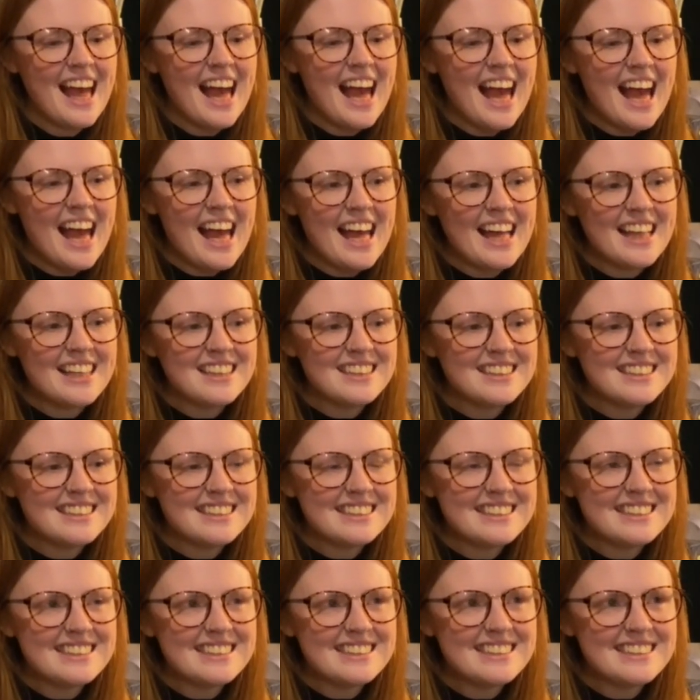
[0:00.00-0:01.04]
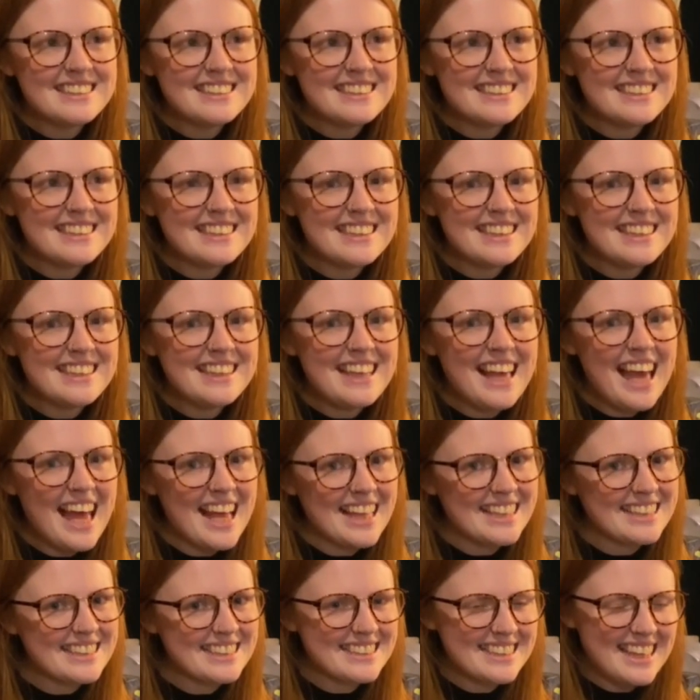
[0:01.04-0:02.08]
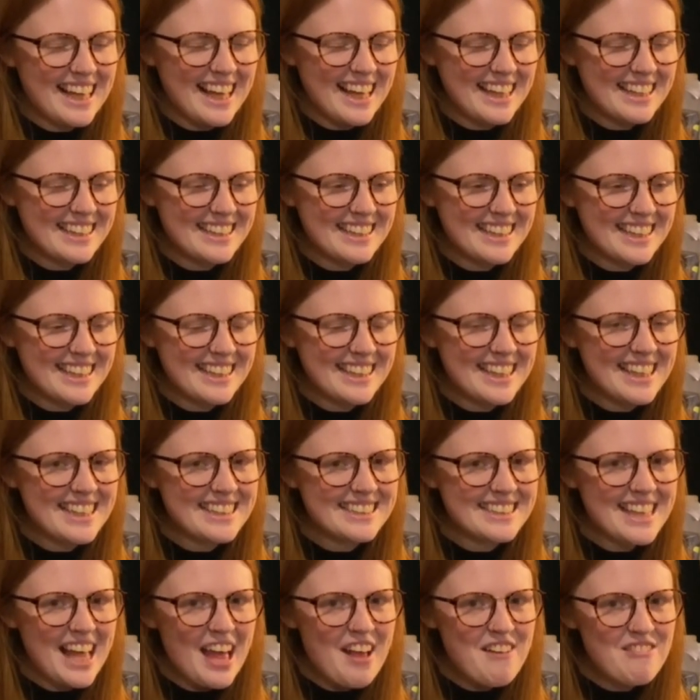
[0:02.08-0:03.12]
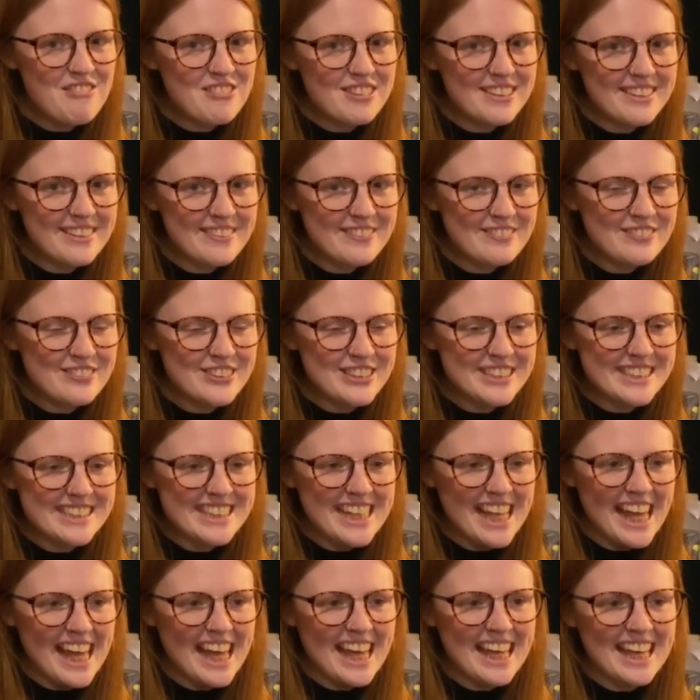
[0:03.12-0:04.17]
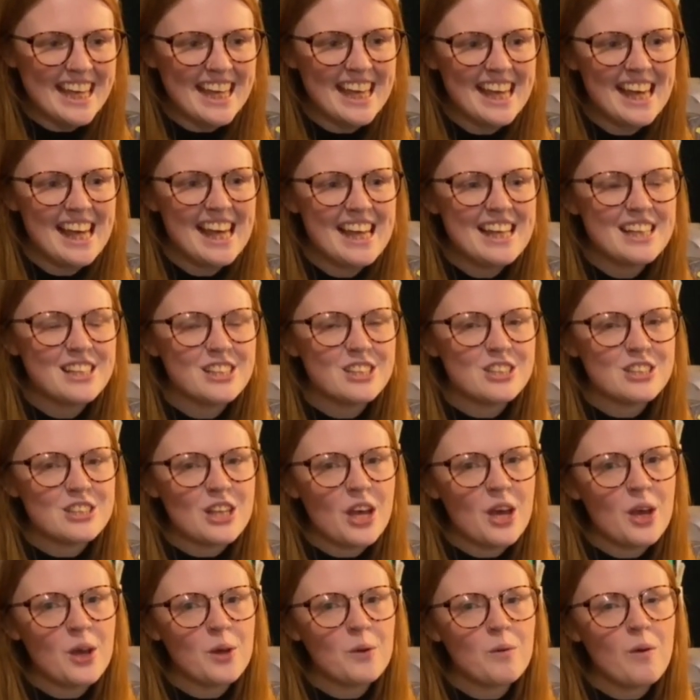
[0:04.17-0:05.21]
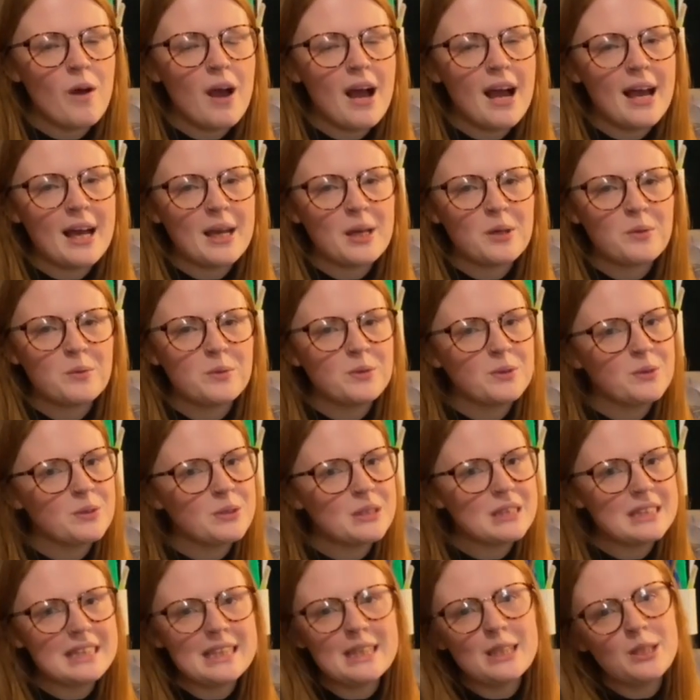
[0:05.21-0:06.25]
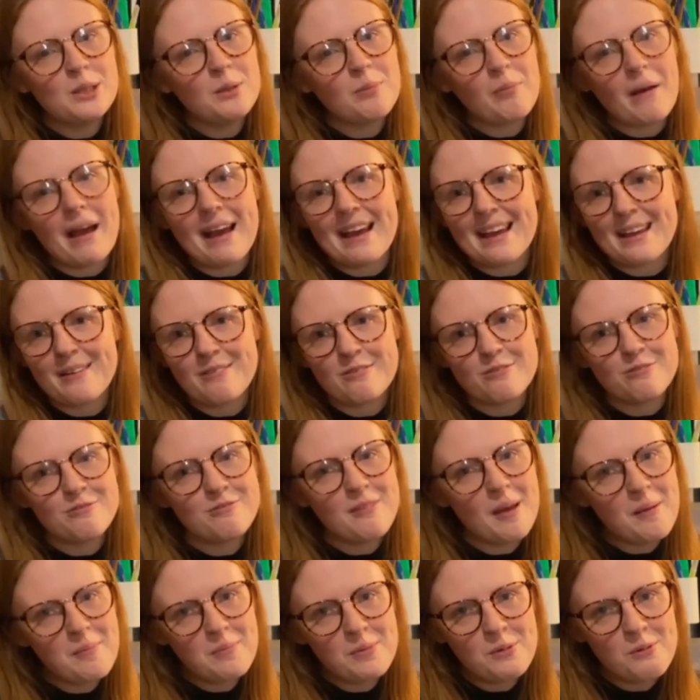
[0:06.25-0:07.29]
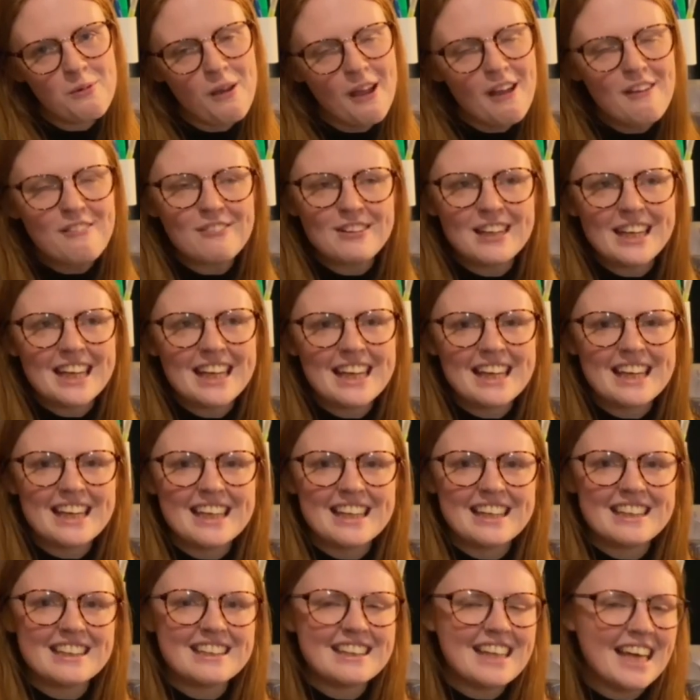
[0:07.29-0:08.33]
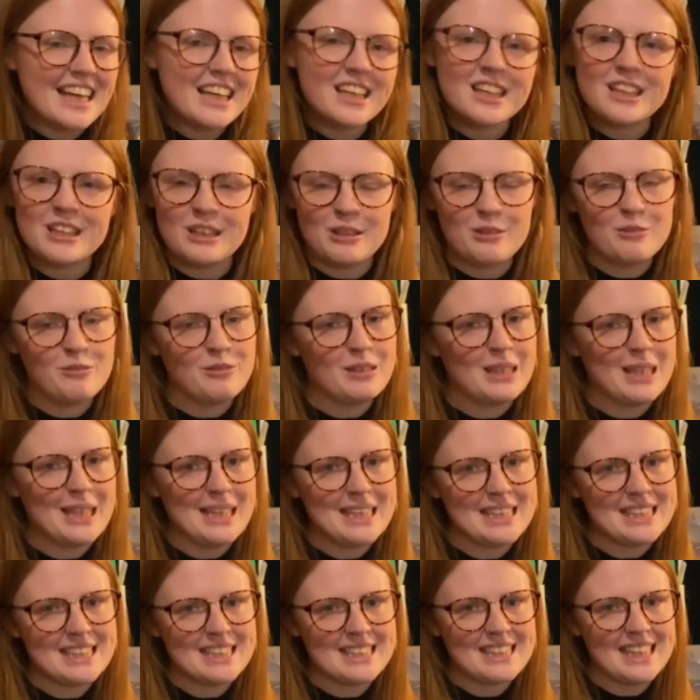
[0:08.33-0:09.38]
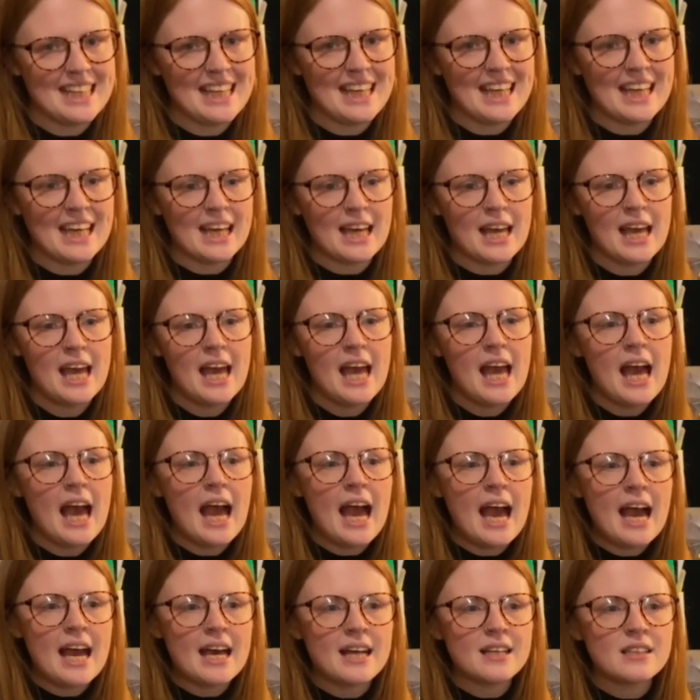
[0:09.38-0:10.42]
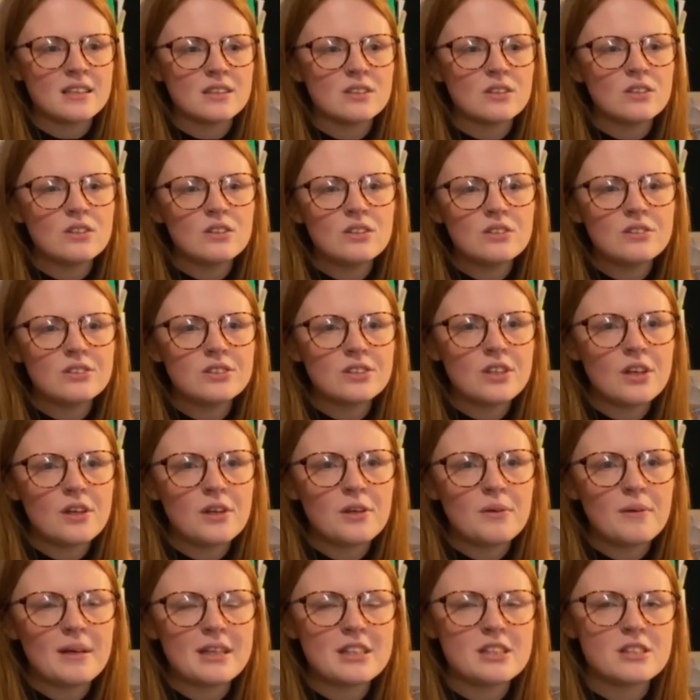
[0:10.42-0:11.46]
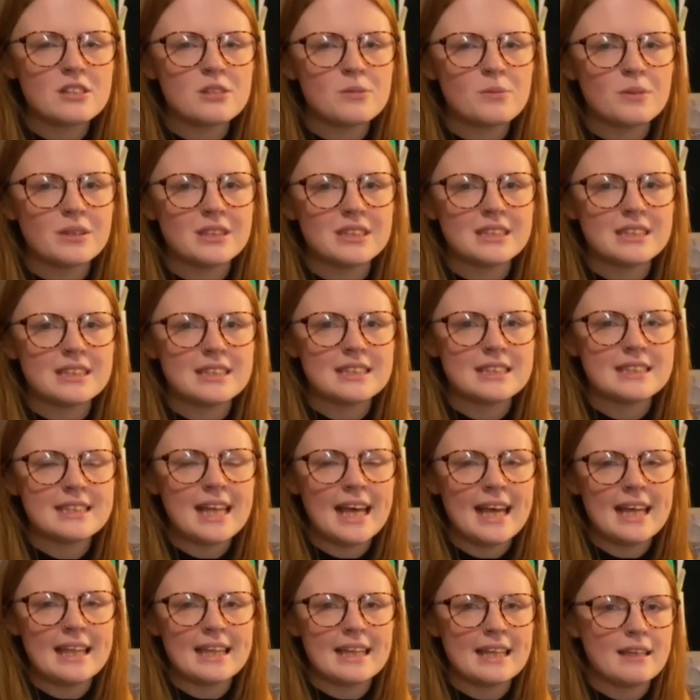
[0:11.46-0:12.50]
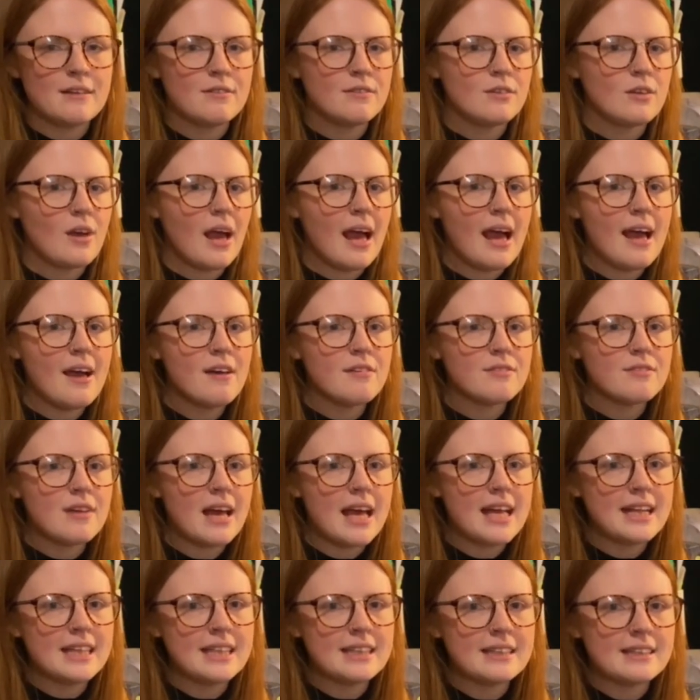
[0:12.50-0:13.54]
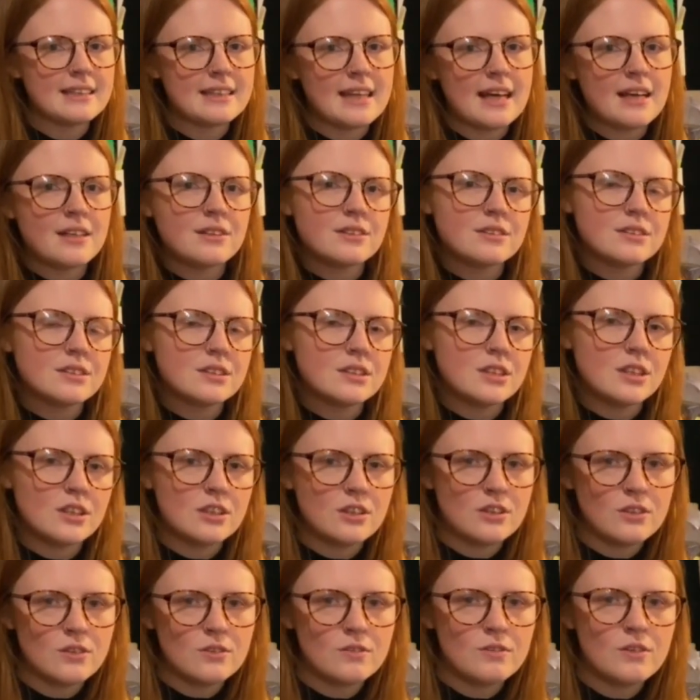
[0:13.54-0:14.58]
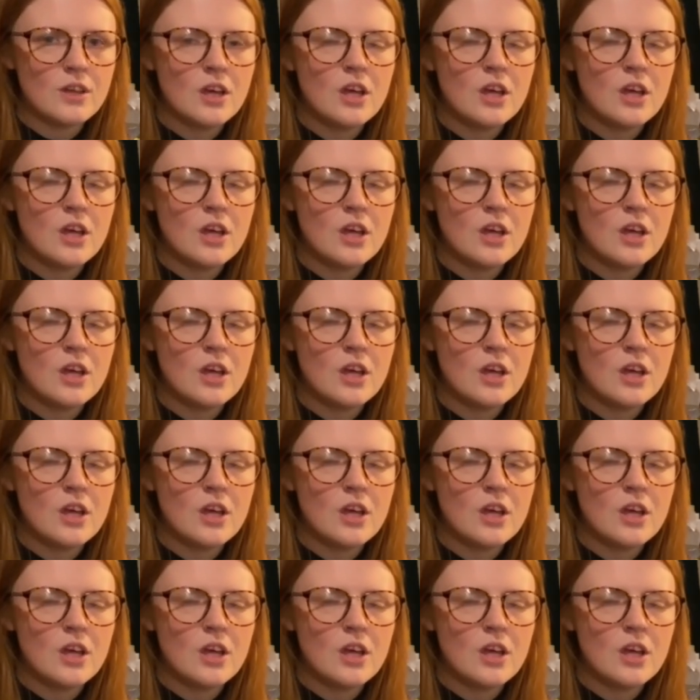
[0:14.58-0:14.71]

And yes, I think that's everything for today. So I will see you back in February. Thank you for listening. And also I just wanted to say that if you have anything else that you've